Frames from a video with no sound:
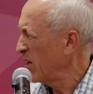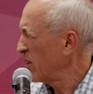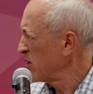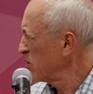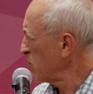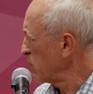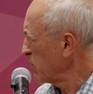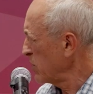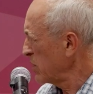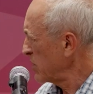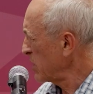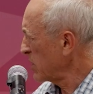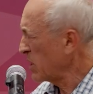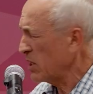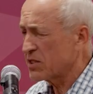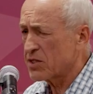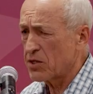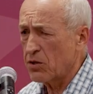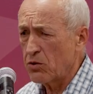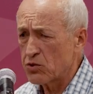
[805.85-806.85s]
So
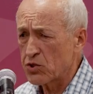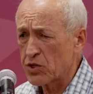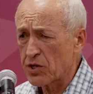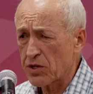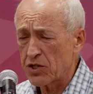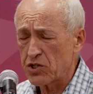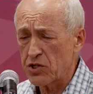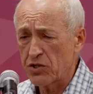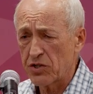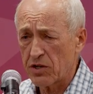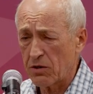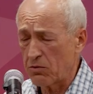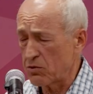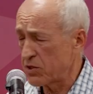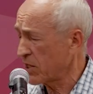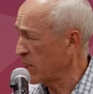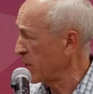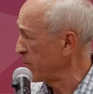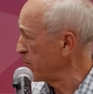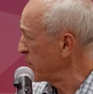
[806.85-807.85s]
here's an illustration how it
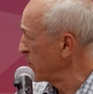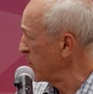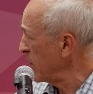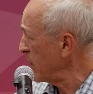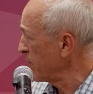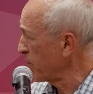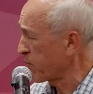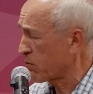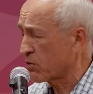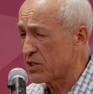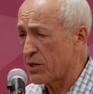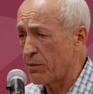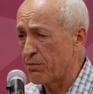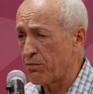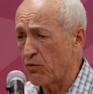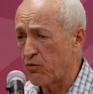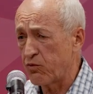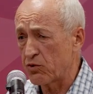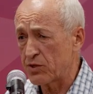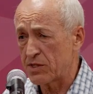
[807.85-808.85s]
can be done, for
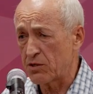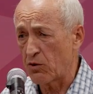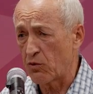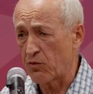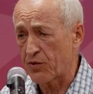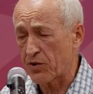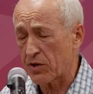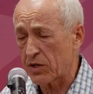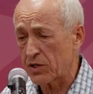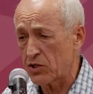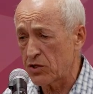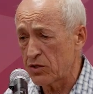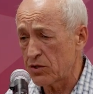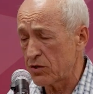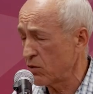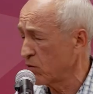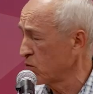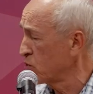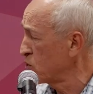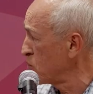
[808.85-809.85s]
example, for cell fractures.
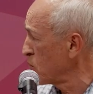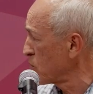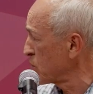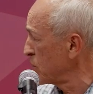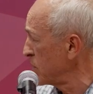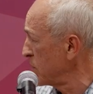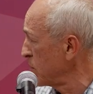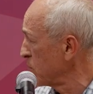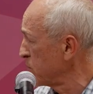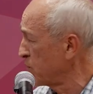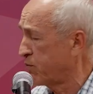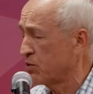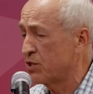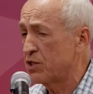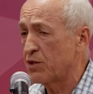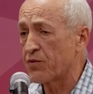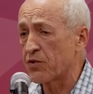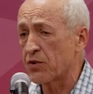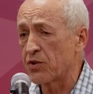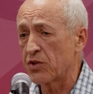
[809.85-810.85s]
You sort cells for
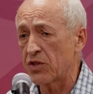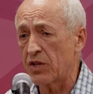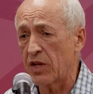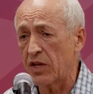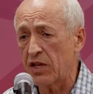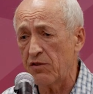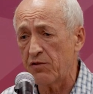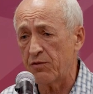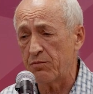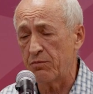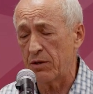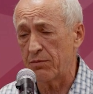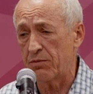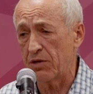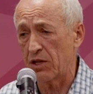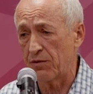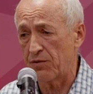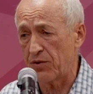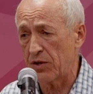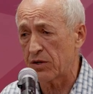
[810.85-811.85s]
different naive
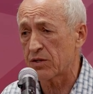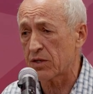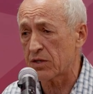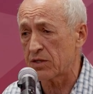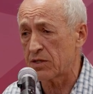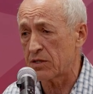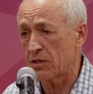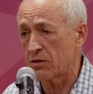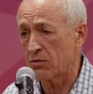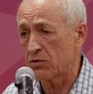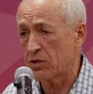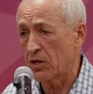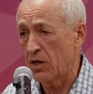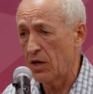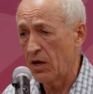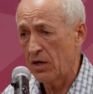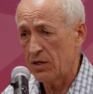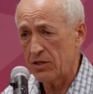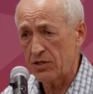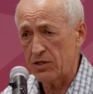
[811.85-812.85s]
memory effector cells,
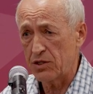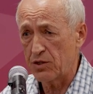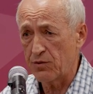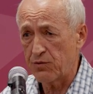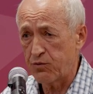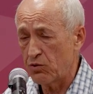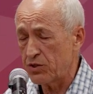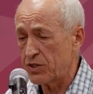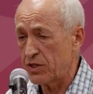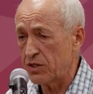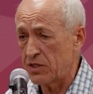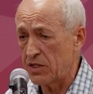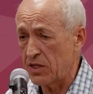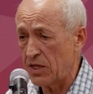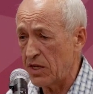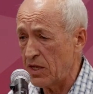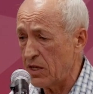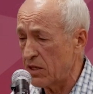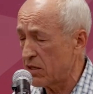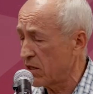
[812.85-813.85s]
CD4,
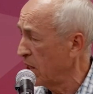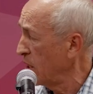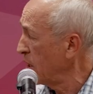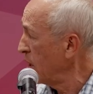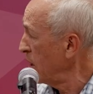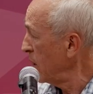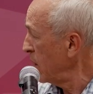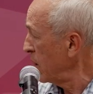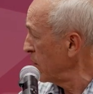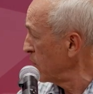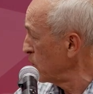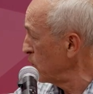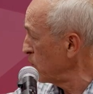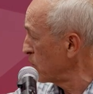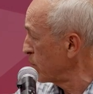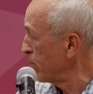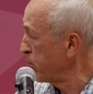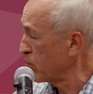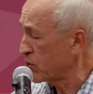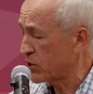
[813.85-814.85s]
CD8, and do
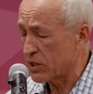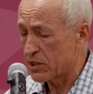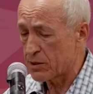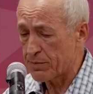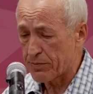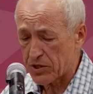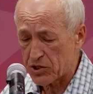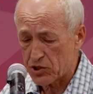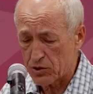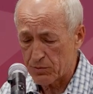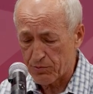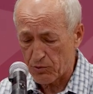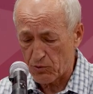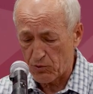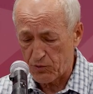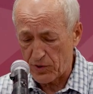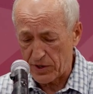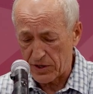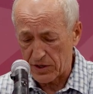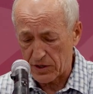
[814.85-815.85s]
both expression
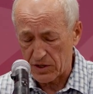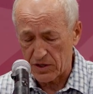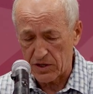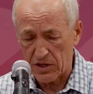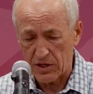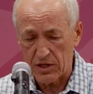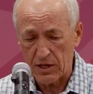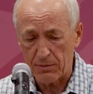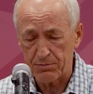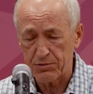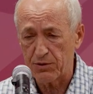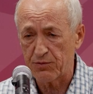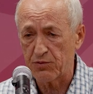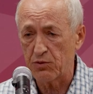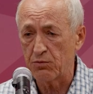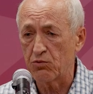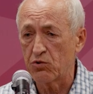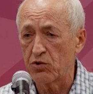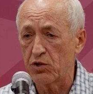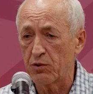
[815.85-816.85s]
profiling and adaptive
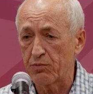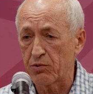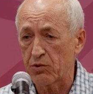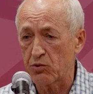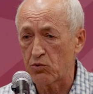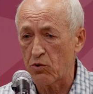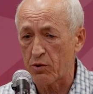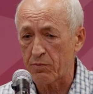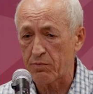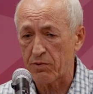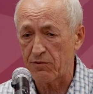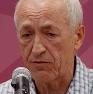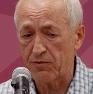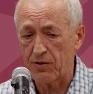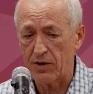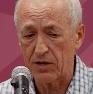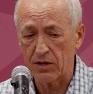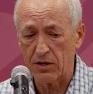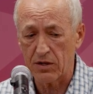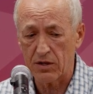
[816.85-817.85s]
immune repertoire
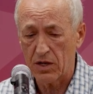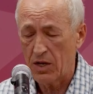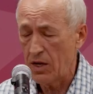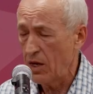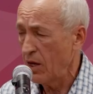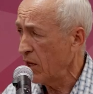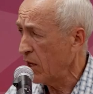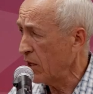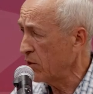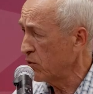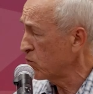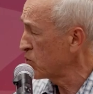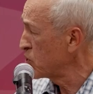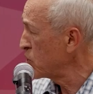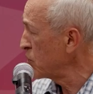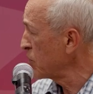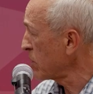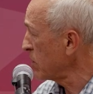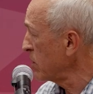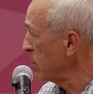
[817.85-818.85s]
profiling. And you
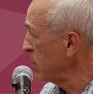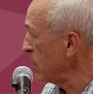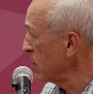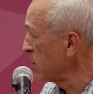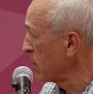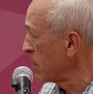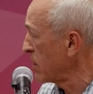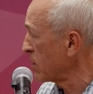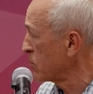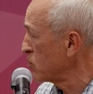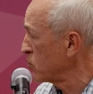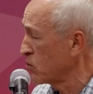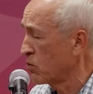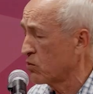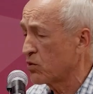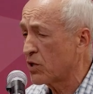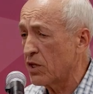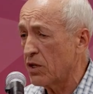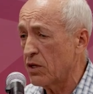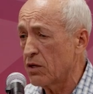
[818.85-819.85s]
generate data like
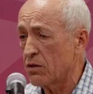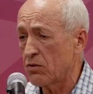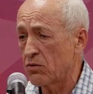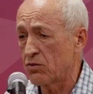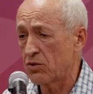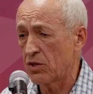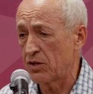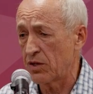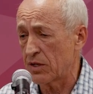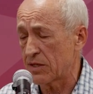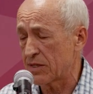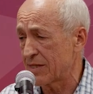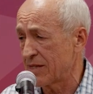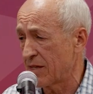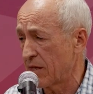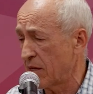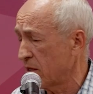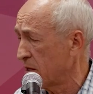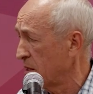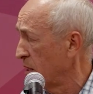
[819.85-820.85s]
shown here on the next
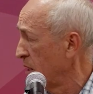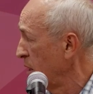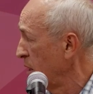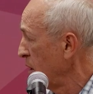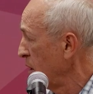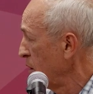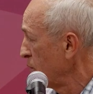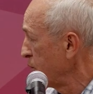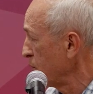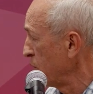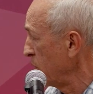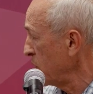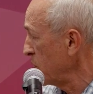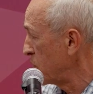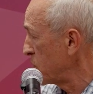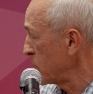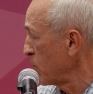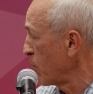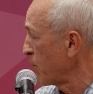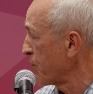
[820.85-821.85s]
slide. For
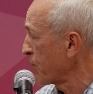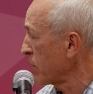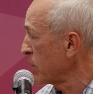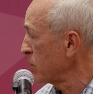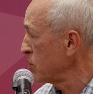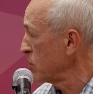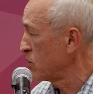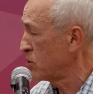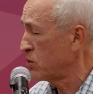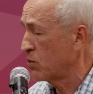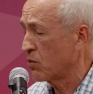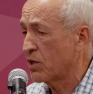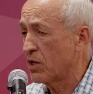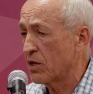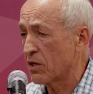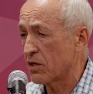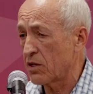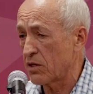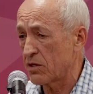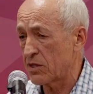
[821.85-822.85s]
each cell fractions, you
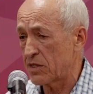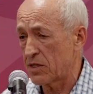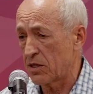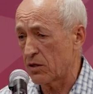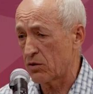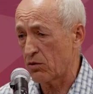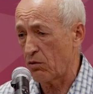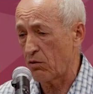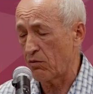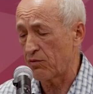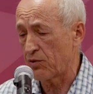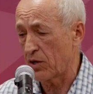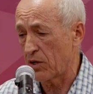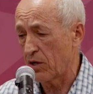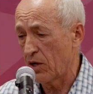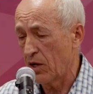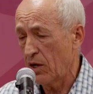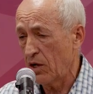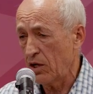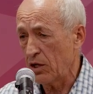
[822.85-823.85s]
get set of the
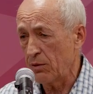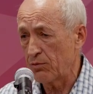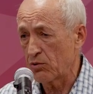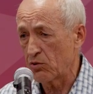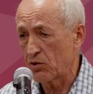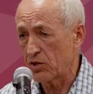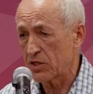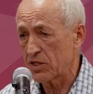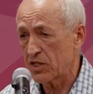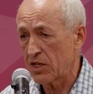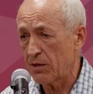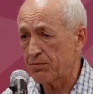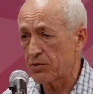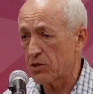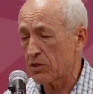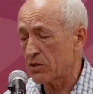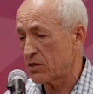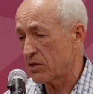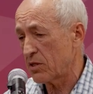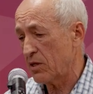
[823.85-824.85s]
immune
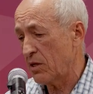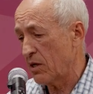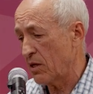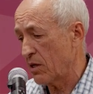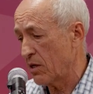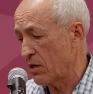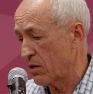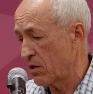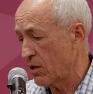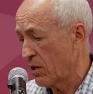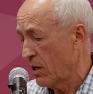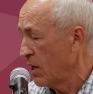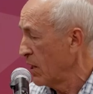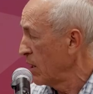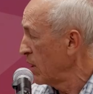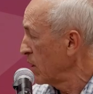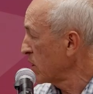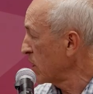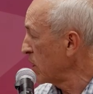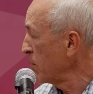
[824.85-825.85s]
receptors and
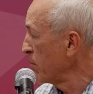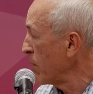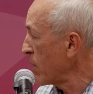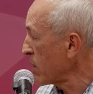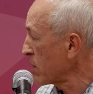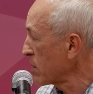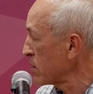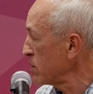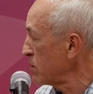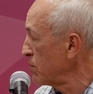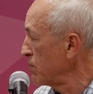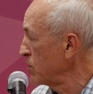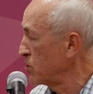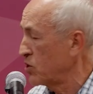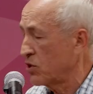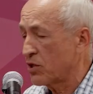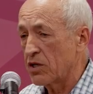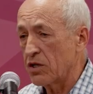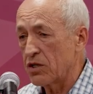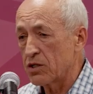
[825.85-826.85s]
key markers
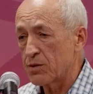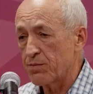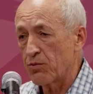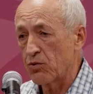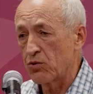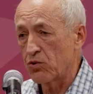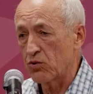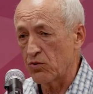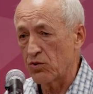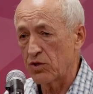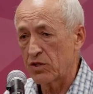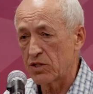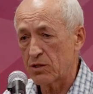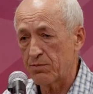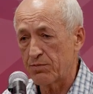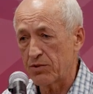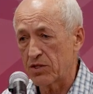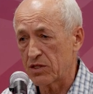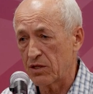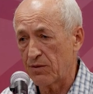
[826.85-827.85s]
which correspond to these
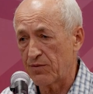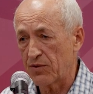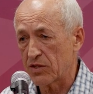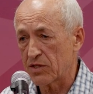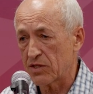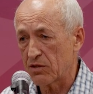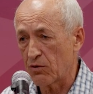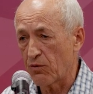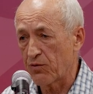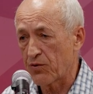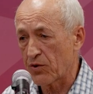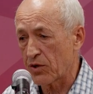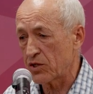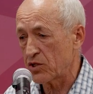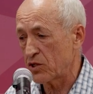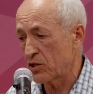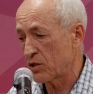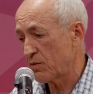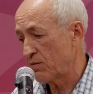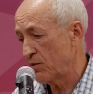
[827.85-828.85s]
specific cell
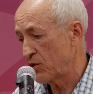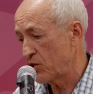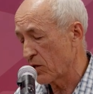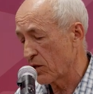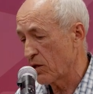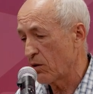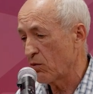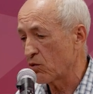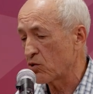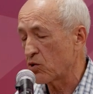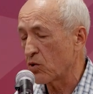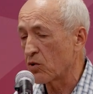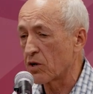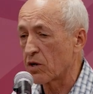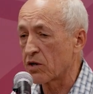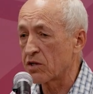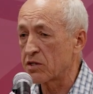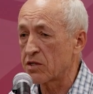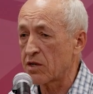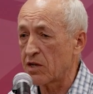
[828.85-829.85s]
fractions which allow you to
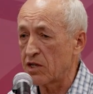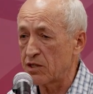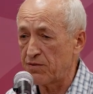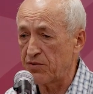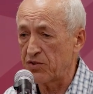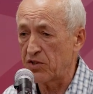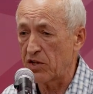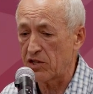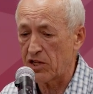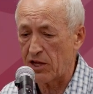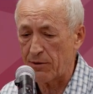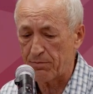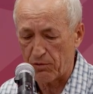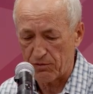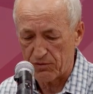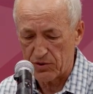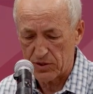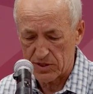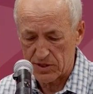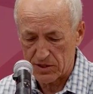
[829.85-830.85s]
characterize phenotype
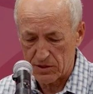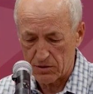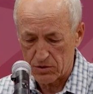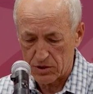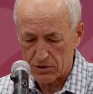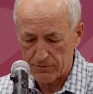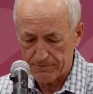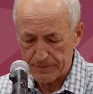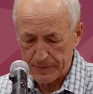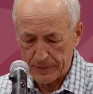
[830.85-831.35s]
of these cells.